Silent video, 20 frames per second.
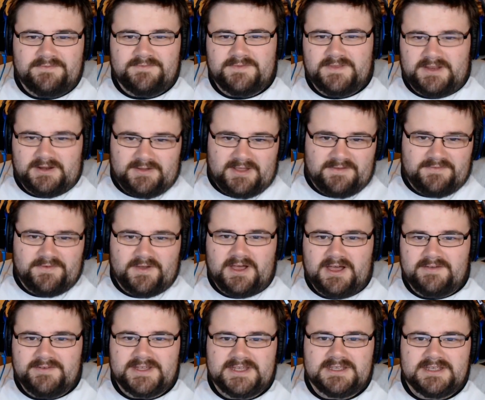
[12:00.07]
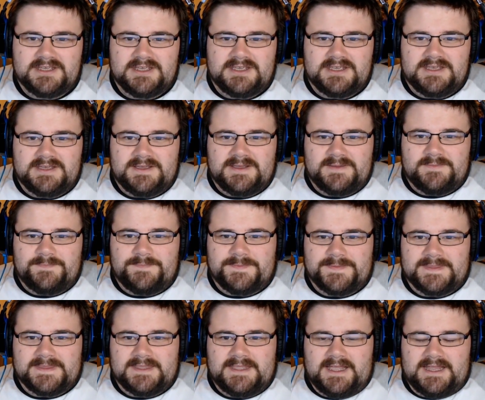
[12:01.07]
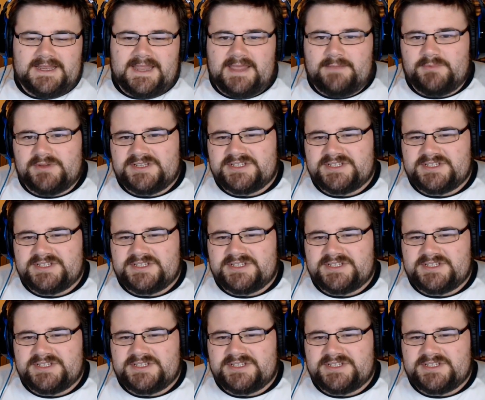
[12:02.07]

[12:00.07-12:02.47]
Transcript: you know, her father? And then